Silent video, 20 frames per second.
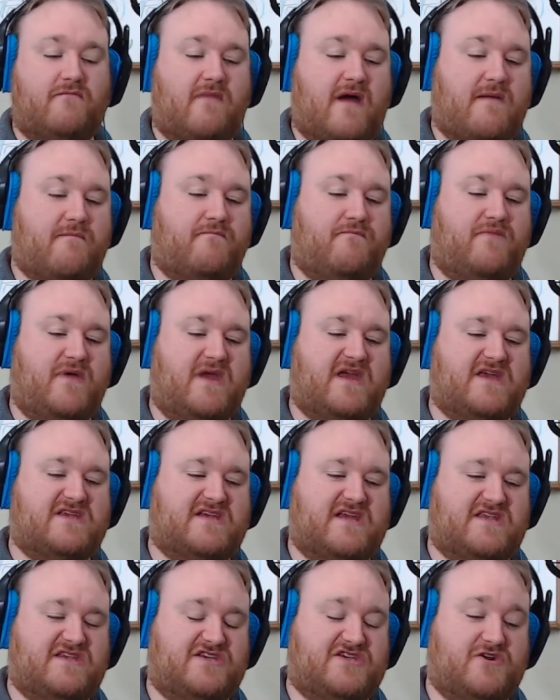My
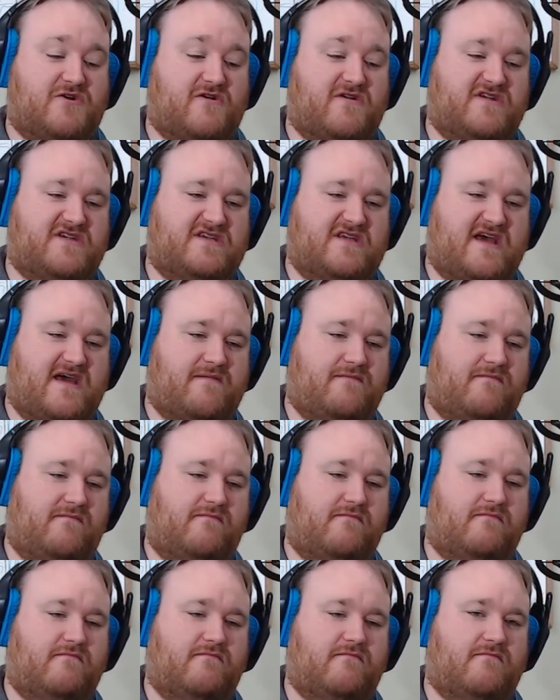biggest concern is that
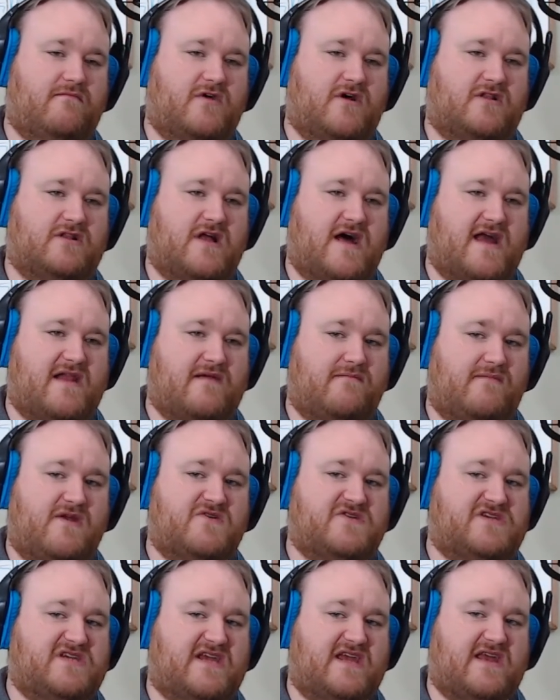a lot of
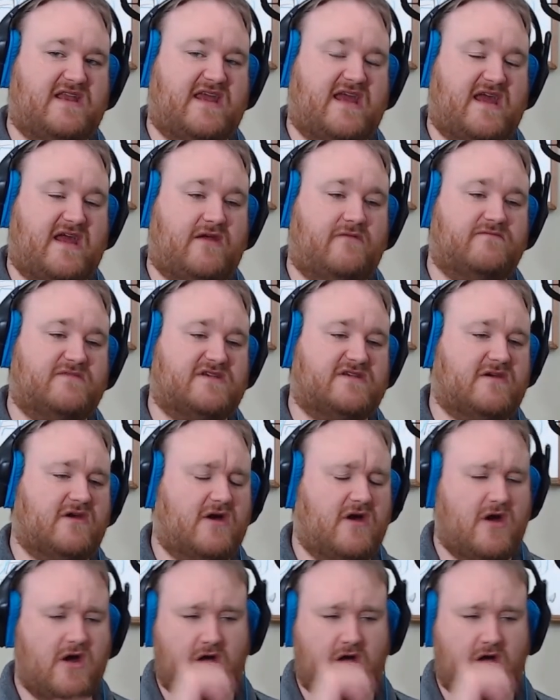music in games